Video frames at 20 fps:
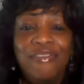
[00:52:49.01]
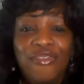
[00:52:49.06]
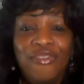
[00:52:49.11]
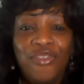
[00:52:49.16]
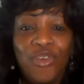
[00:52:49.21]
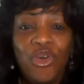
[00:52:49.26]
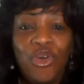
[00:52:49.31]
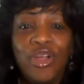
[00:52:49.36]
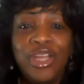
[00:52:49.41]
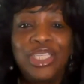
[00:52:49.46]

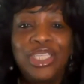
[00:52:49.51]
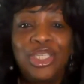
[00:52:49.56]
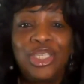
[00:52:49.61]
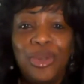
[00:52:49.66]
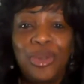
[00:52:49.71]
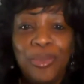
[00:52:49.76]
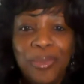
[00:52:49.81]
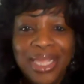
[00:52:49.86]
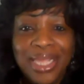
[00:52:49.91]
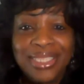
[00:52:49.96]
for
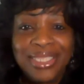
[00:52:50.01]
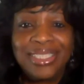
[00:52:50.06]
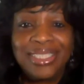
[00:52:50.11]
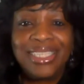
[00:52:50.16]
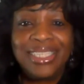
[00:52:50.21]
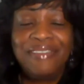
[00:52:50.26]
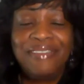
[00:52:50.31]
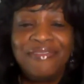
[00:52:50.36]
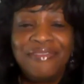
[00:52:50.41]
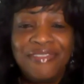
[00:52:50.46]

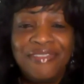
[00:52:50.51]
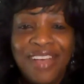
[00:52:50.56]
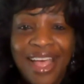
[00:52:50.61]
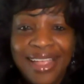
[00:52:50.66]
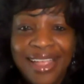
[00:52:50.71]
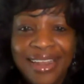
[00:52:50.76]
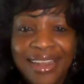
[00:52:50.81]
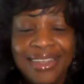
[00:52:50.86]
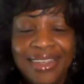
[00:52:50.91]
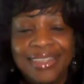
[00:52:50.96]
domestic
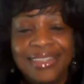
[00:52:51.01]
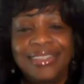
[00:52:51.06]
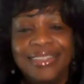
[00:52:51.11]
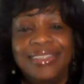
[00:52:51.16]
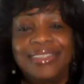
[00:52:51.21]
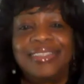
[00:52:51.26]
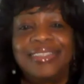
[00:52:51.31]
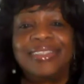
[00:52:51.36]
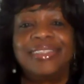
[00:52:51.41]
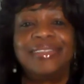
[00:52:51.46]

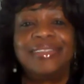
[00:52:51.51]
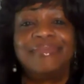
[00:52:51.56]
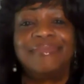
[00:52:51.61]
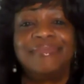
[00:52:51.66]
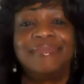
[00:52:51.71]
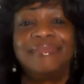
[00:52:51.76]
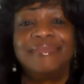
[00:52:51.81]
violence.